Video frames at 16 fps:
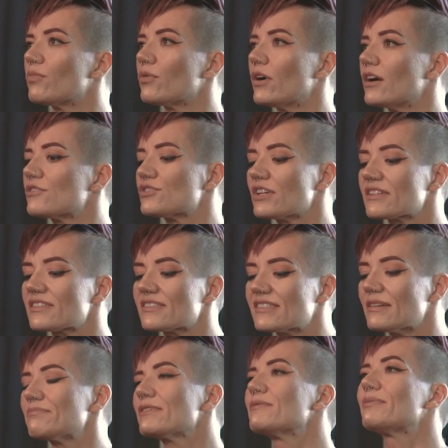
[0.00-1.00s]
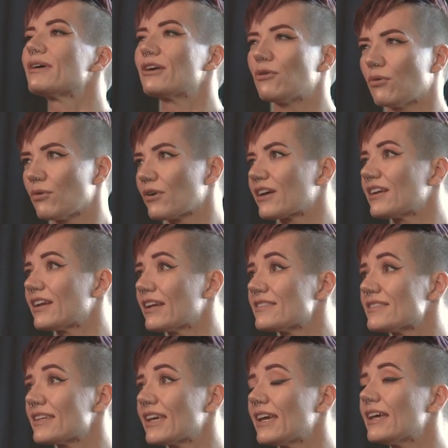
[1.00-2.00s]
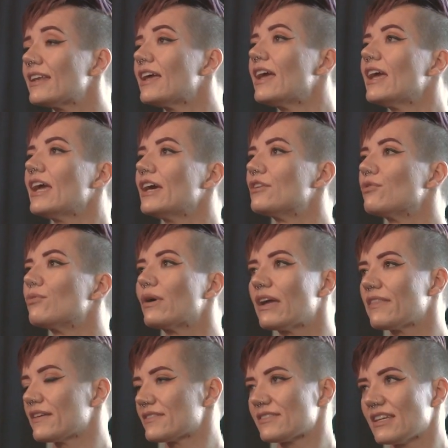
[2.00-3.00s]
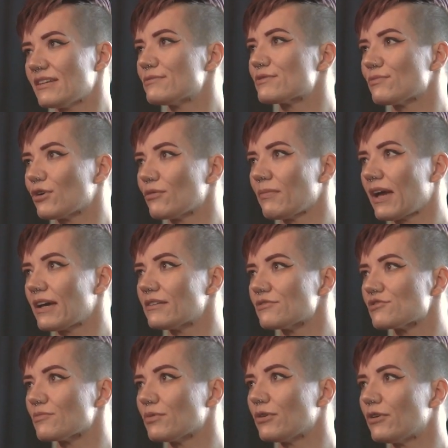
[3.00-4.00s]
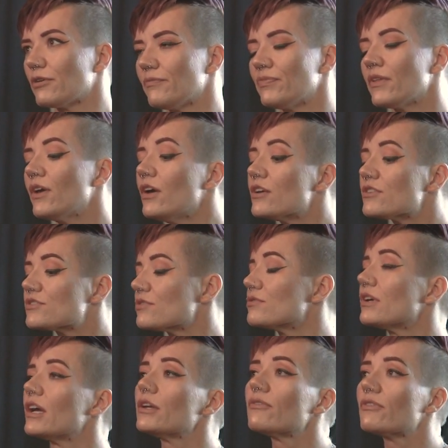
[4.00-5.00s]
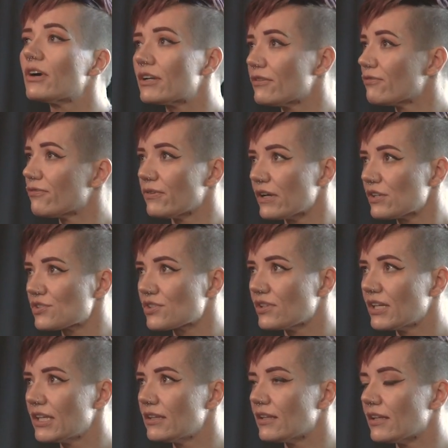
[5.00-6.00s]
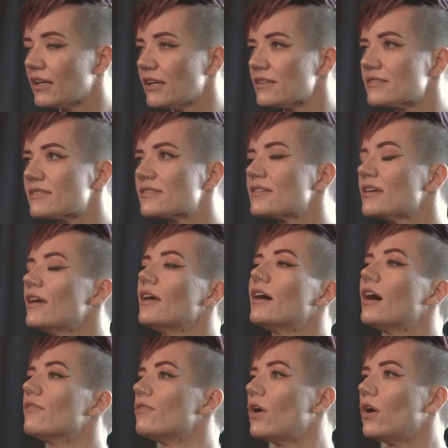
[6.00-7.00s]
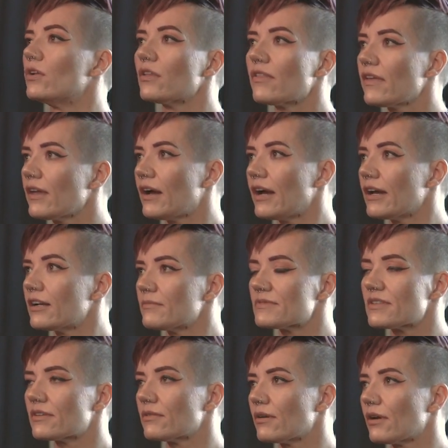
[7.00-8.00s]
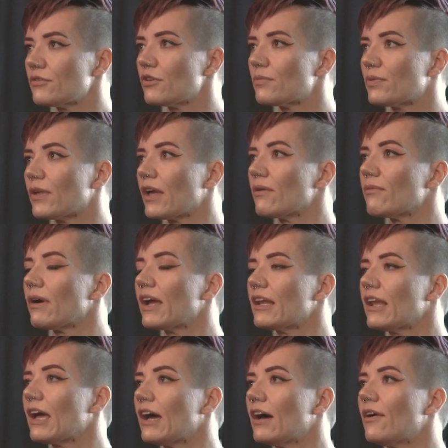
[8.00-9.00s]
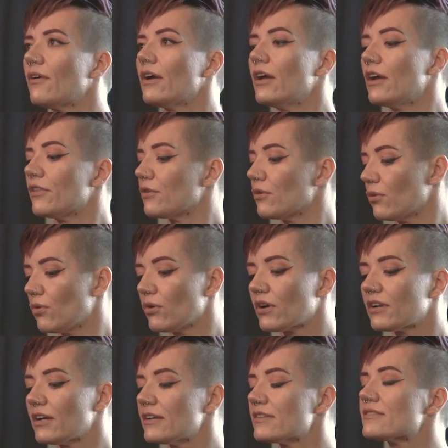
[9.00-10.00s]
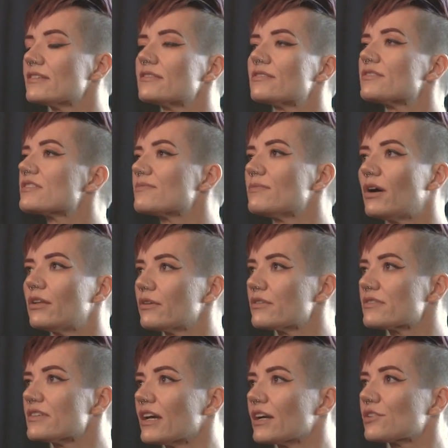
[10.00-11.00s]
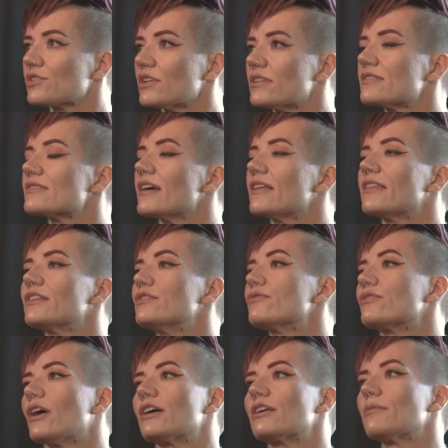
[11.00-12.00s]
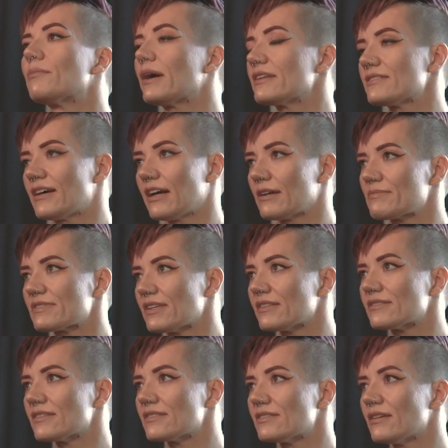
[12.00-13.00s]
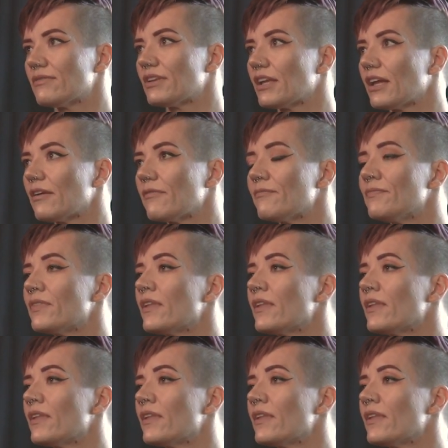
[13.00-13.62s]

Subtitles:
project simply by organizing it in a way that seems more manageable. So now you've got a fresh, clean list of all of the items that are on your plate right now. They're organized into smaller sections, and then you've got them by time sensitivity.